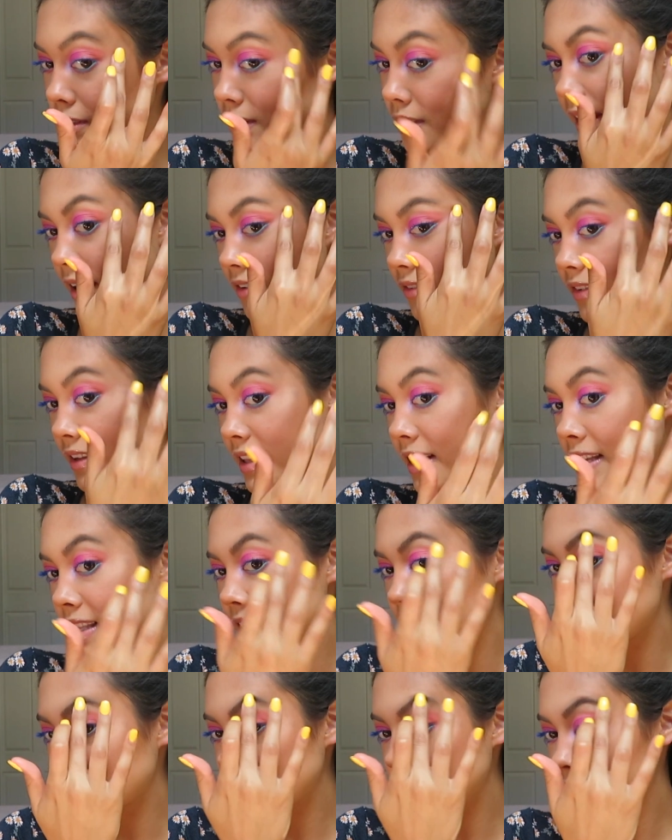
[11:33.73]
I feel like
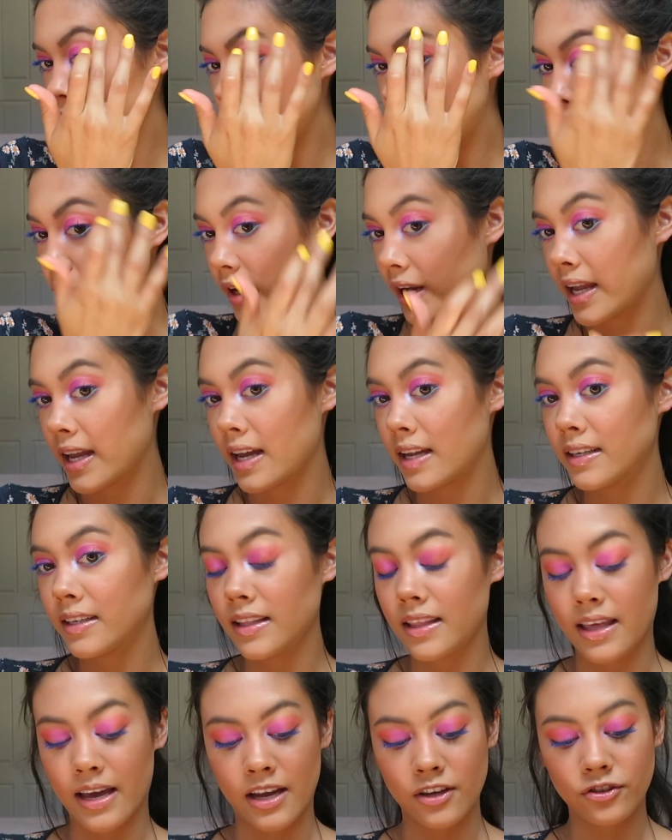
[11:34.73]
this is a
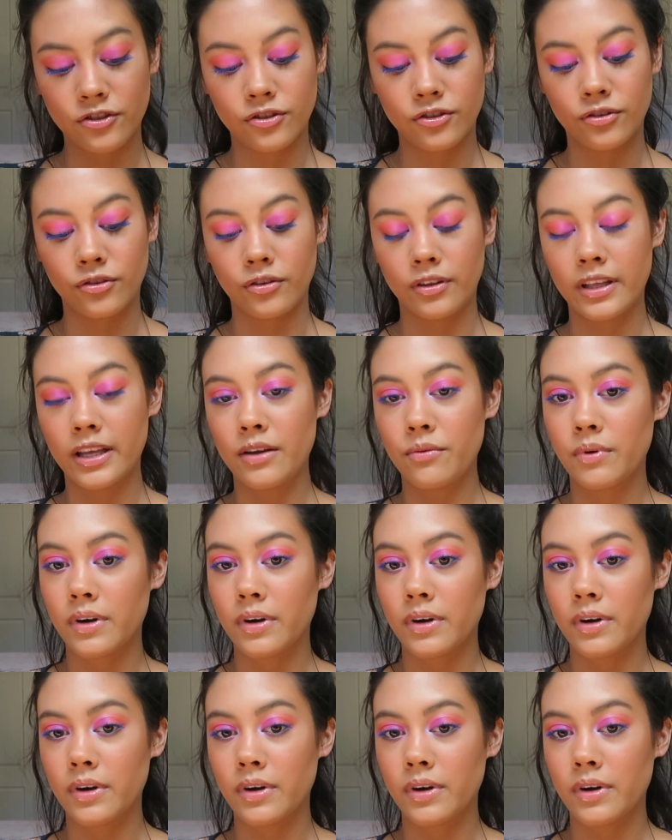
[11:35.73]
brand that truly,